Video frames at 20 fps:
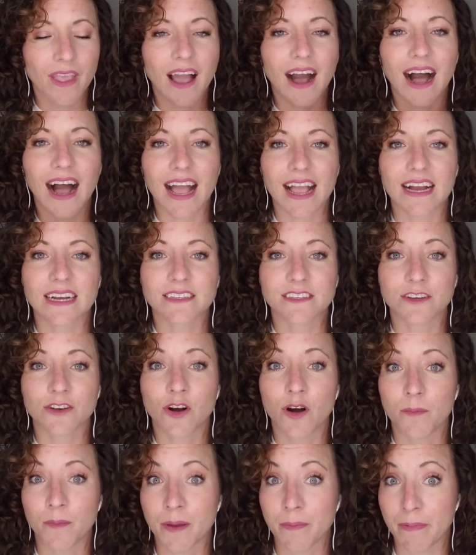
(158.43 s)
I got to
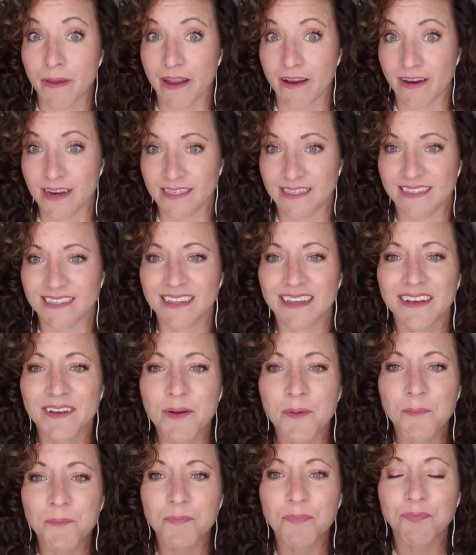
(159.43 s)
call my parents
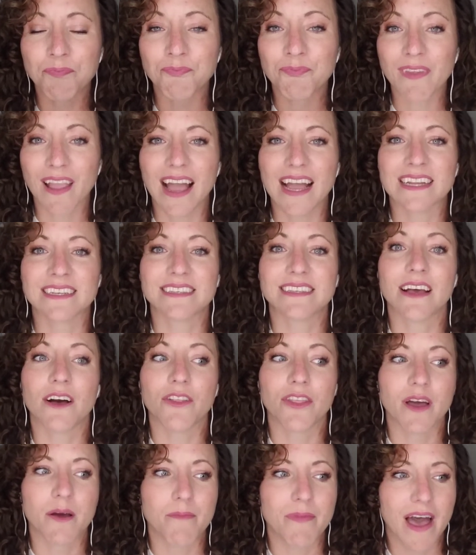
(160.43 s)
and tell
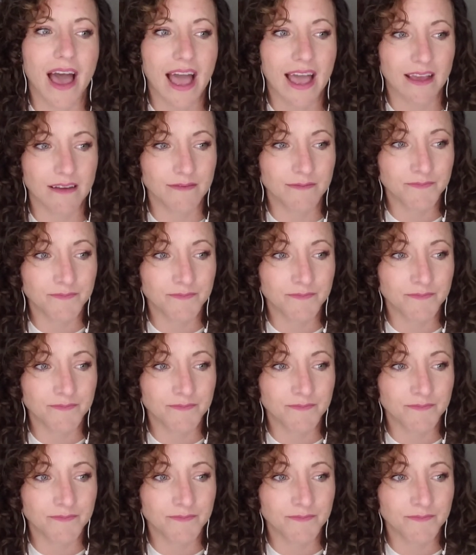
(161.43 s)
them that